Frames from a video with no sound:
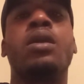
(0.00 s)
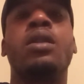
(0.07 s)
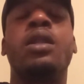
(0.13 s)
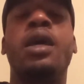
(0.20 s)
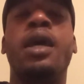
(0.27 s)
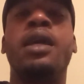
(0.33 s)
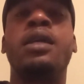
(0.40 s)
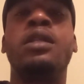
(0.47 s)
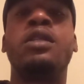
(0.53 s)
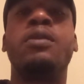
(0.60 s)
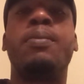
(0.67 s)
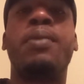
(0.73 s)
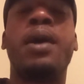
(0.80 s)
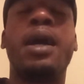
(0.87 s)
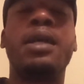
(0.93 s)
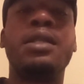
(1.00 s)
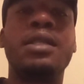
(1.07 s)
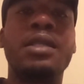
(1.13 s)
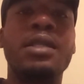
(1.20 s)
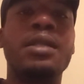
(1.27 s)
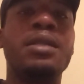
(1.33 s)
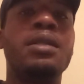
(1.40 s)
the age of
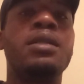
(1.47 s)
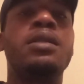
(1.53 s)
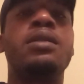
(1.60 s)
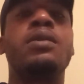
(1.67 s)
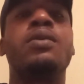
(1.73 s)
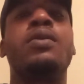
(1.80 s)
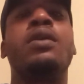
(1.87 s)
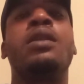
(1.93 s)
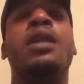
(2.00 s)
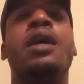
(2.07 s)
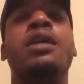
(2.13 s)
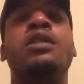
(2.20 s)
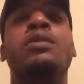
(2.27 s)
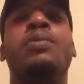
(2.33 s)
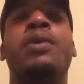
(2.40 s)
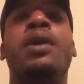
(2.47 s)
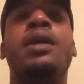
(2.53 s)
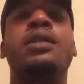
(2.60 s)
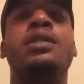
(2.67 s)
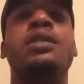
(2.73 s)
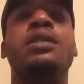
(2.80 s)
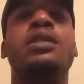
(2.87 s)
Pisces. And the age of
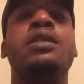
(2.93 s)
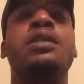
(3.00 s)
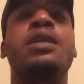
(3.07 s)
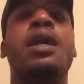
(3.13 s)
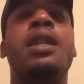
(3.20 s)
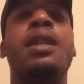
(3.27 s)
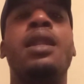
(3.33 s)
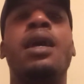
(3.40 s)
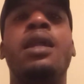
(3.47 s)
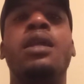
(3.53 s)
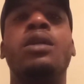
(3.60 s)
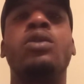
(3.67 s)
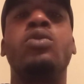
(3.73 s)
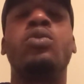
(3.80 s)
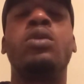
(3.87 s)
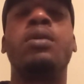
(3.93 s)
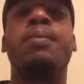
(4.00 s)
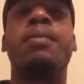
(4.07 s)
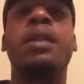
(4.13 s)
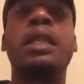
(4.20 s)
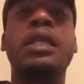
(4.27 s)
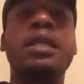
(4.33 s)
Pisces got a lot to do
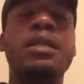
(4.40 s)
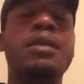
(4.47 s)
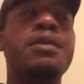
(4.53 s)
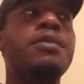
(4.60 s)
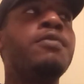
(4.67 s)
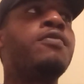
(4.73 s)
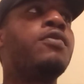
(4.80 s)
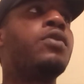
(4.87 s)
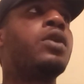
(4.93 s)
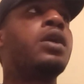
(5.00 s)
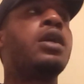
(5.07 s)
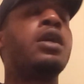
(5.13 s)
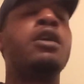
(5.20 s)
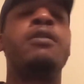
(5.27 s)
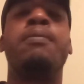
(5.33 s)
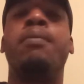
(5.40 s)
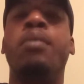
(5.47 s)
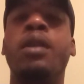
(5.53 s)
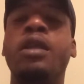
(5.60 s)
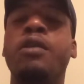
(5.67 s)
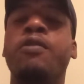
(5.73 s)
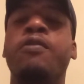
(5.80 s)
with belief. And
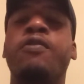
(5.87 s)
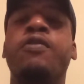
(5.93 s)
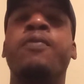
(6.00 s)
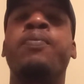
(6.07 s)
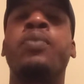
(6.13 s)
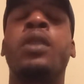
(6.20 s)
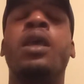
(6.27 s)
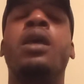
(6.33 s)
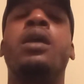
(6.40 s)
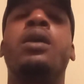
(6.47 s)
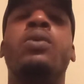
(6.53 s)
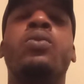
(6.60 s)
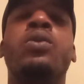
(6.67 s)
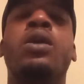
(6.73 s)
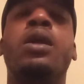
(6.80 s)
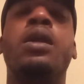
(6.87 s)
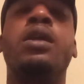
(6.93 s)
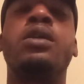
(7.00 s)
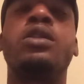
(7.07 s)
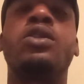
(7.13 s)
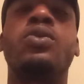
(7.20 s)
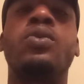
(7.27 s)
we're
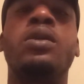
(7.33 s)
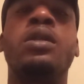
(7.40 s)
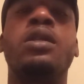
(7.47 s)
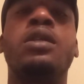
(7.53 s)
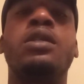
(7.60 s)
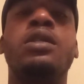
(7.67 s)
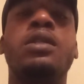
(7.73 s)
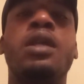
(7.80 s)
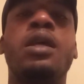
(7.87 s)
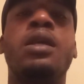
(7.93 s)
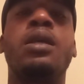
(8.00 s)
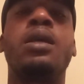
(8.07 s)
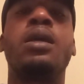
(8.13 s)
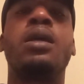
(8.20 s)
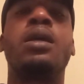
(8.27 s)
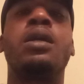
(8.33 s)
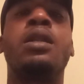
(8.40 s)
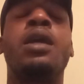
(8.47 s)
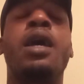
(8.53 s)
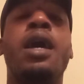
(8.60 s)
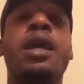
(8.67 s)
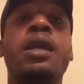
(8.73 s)
entering
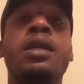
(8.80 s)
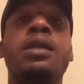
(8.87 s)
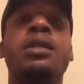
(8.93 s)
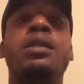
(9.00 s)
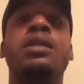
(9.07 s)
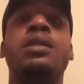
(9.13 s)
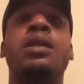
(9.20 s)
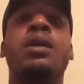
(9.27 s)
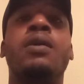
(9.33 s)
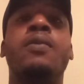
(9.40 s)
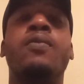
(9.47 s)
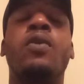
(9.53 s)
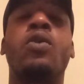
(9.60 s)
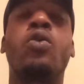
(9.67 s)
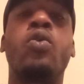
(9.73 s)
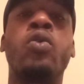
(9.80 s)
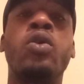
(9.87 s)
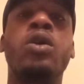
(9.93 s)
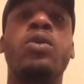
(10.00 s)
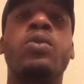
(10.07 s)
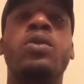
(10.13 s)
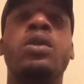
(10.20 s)
the age of
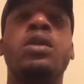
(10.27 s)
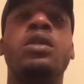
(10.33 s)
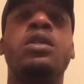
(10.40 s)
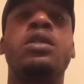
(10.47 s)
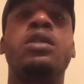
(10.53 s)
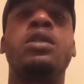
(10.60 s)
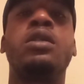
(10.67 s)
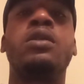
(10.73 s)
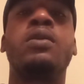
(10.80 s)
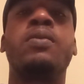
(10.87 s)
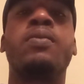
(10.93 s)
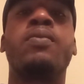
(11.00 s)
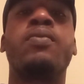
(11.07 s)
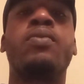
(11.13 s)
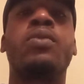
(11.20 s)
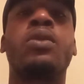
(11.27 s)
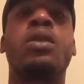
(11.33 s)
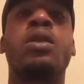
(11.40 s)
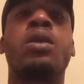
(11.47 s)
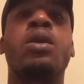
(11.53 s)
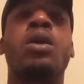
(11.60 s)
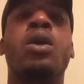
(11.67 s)
Aquarius,
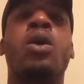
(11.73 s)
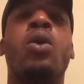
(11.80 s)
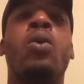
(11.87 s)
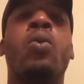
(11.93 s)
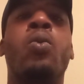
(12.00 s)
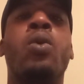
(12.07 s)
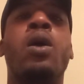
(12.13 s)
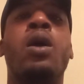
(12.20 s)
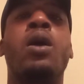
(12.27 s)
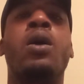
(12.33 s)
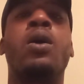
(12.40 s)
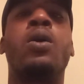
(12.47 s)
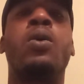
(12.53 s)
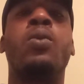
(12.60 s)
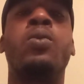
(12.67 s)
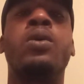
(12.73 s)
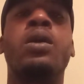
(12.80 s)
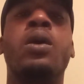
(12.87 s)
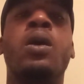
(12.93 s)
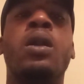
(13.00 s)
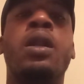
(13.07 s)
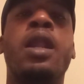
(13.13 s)
where
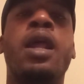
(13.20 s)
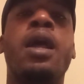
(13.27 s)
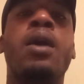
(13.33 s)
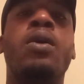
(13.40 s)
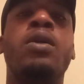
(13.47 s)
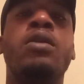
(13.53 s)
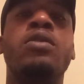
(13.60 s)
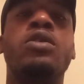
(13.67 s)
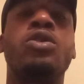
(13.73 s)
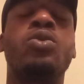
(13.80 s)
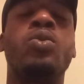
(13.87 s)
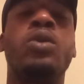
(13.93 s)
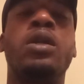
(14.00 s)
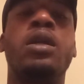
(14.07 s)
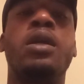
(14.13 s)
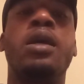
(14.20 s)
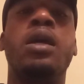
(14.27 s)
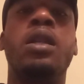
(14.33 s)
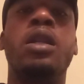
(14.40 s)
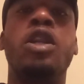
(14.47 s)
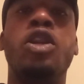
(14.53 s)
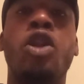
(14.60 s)
we are now entering
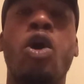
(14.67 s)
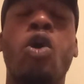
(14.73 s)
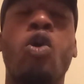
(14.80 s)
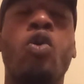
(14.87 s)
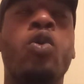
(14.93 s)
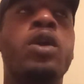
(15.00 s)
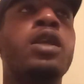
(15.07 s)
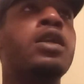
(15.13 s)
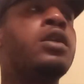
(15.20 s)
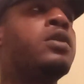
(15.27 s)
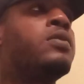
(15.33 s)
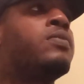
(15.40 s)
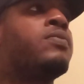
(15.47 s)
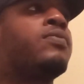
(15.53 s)
knowing